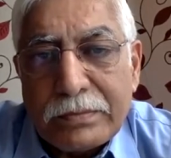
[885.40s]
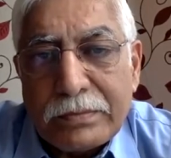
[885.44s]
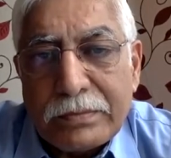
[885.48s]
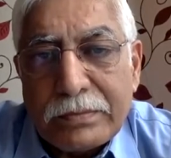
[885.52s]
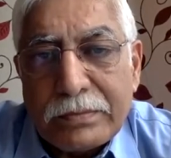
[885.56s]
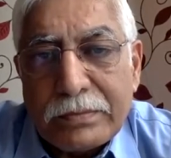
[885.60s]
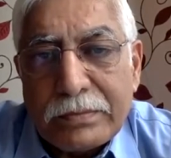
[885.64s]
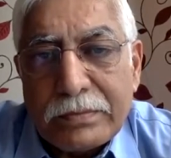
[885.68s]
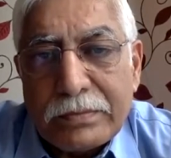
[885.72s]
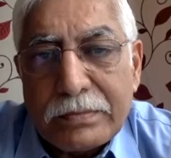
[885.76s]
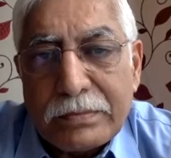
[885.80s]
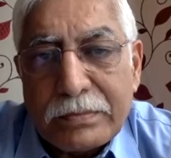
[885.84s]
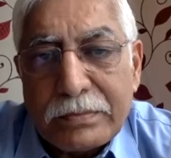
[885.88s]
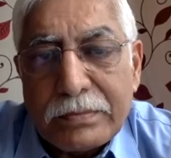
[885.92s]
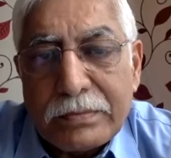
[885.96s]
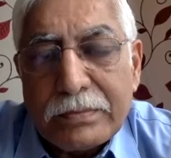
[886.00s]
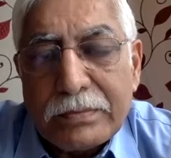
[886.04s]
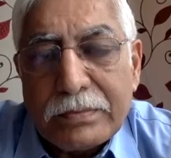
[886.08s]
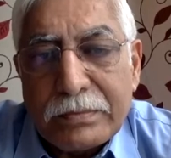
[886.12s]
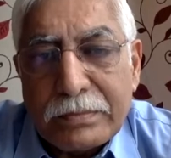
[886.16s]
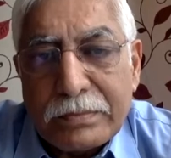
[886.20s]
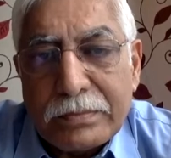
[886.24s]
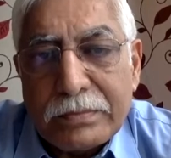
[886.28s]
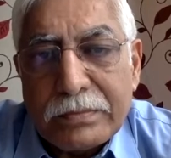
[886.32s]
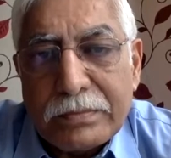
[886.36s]

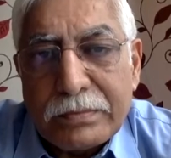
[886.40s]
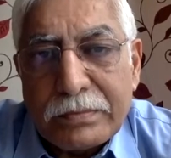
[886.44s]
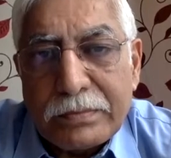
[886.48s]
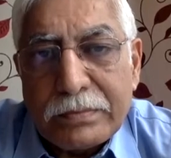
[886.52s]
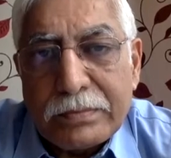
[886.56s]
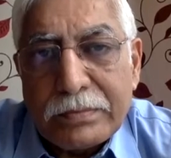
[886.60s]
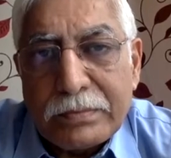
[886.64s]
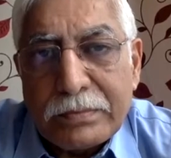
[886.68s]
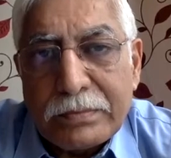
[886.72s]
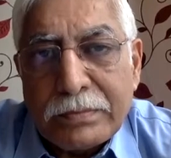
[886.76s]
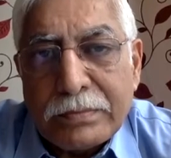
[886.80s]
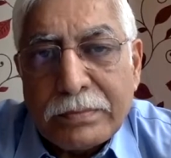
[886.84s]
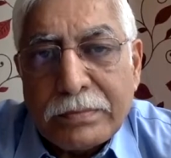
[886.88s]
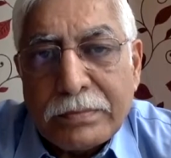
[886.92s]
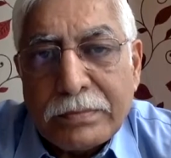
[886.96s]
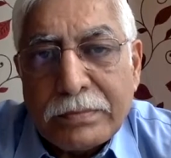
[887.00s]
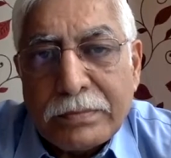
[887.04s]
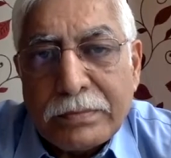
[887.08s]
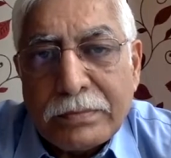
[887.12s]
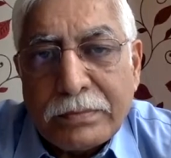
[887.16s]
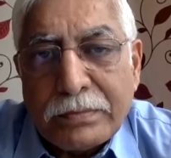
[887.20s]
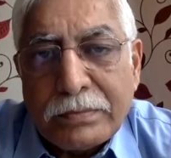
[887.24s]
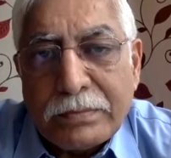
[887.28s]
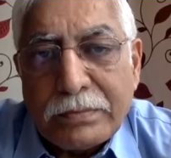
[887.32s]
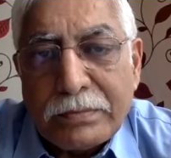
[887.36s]

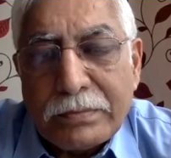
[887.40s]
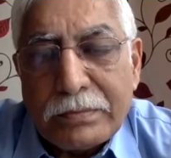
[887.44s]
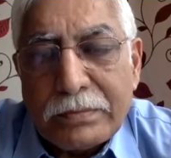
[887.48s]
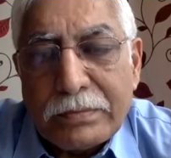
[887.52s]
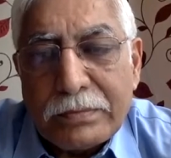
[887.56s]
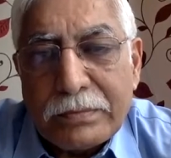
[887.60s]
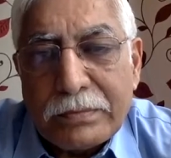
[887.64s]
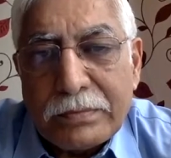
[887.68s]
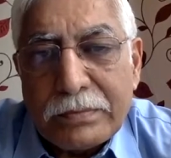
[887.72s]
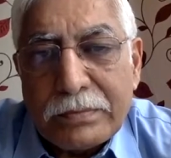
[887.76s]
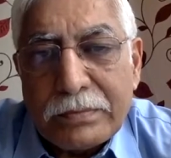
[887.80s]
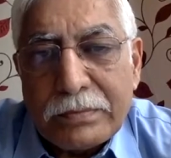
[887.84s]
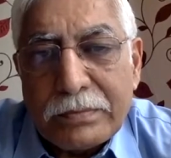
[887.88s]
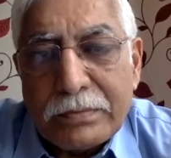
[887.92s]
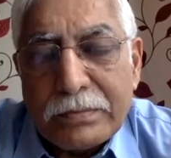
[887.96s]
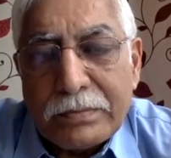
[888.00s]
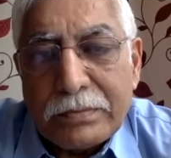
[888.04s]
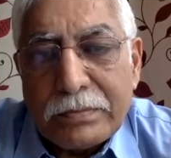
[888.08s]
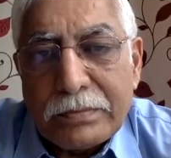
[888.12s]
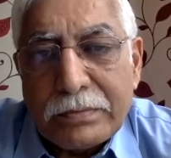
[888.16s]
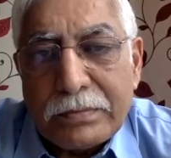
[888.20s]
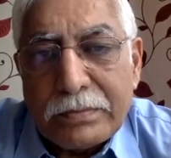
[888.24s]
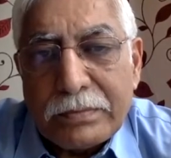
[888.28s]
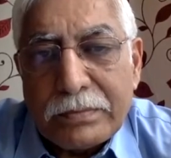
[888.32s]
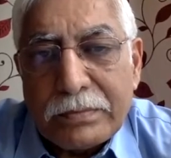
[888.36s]

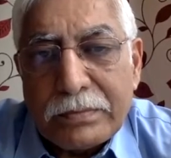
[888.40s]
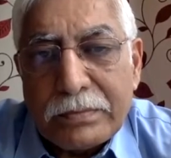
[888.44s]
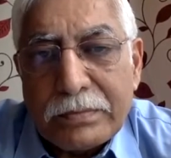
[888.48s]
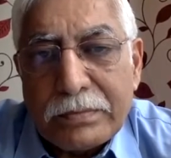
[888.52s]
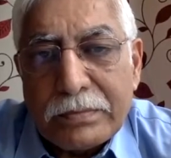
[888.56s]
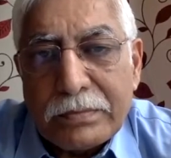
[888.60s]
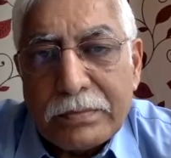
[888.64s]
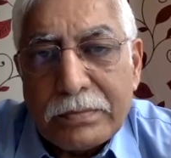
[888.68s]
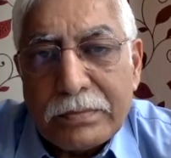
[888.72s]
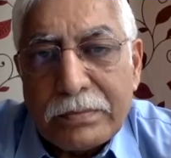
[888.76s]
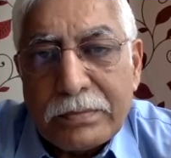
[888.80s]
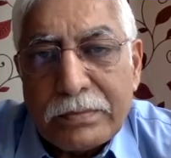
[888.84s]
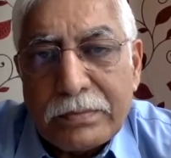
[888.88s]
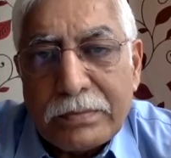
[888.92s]
(not speaking)